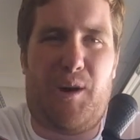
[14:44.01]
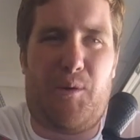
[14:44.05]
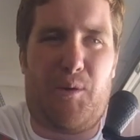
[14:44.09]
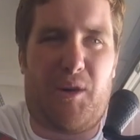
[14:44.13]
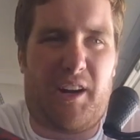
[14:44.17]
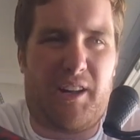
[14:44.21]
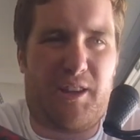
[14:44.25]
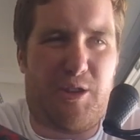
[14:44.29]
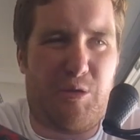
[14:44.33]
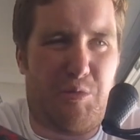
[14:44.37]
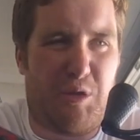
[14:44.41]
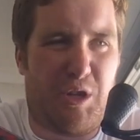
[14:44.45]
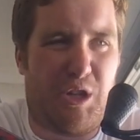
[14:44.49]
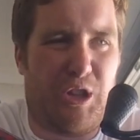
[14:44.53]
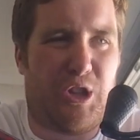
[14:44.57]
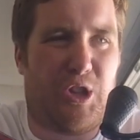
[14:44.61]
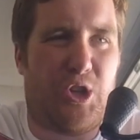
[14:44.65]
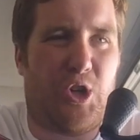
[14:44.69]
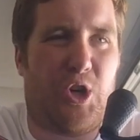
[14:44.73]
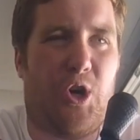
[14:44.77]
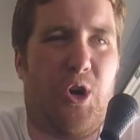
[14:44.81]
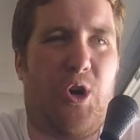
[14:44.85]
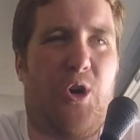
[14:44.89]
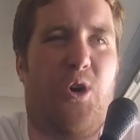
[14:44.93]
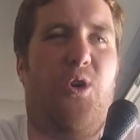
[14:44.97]
I want it to be
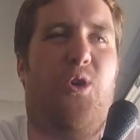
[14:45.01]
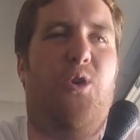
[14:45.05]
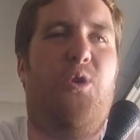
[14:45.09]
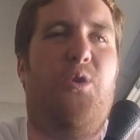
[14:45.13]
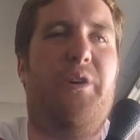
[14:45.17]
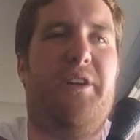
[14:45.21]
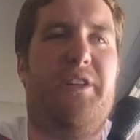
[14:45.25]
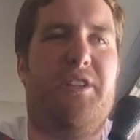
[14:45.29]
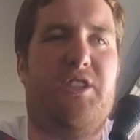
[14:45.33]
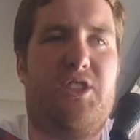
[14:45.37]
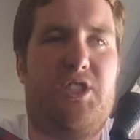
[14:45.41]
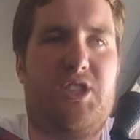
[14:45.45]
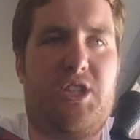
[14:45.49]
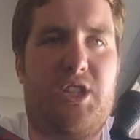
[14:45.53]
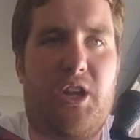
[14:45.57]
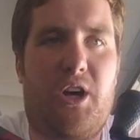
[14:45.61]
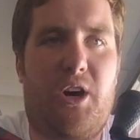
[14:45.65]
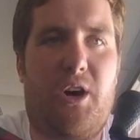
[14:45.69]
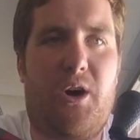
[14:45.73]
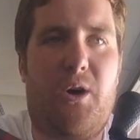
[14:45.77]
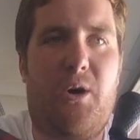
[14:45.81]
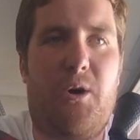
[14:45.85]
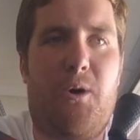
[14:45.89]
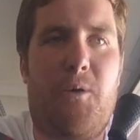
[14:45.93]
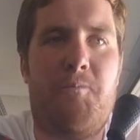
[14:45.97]
low and
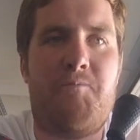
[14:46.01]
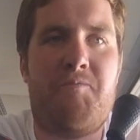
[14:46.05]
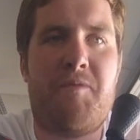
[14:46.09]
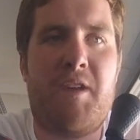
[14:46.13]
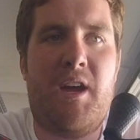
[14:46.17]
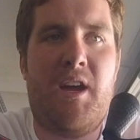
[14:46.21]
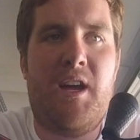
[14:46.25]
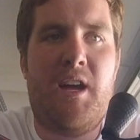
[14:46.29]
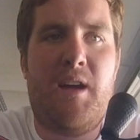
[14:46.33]
slow,